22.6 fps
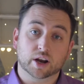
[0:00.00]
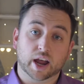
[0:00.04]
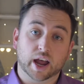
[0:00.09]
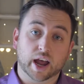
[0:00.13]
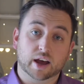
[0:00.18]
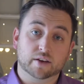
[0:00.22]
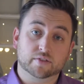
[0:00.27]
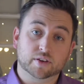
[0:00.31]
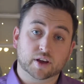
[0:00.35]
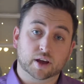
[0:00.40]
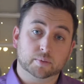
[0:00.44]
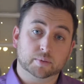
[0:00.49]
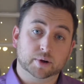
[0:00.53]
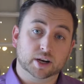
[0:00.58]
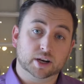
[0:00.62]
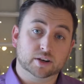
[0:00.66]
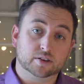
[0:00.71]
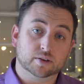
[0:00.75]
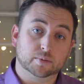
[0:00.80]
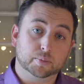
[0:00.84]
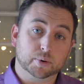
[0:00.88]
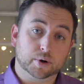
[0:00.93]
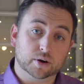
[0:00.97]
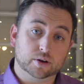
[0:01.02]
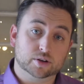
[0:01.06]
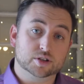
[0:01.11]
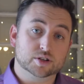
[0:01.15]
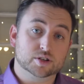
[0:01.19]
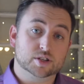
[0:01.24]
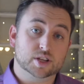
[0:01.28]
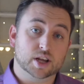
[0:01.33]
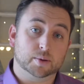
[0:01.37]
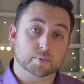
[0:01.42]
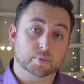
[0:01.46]
to have coming in to
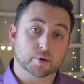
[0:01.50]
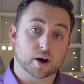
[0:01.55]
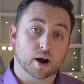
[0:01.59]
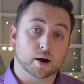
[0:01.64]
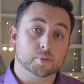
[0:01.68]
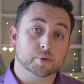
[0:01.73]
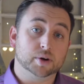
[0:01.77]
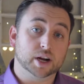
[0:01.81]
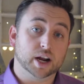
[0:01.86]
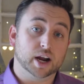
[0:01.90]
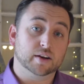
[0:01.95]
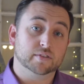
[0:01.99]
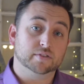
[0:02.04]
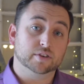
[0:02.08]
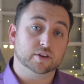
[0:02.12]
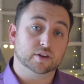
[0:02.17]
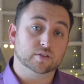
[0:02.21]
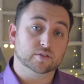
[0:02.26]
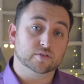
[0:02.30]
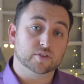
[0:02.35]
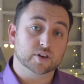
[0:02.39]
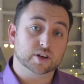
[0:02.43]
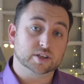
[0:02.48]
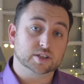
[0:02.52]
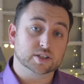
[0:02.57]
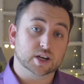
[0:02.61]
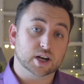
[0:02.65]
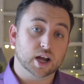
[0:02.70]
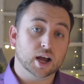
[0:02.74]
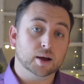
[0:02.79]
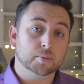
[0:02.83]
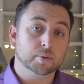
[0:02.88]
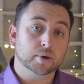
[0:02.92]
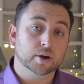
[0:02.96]
purchase that property after you fix it
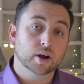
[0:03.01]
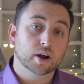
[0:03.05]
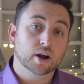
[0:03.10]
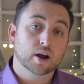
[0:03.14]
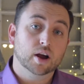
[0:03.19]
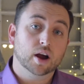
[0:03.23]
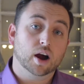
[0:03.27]
up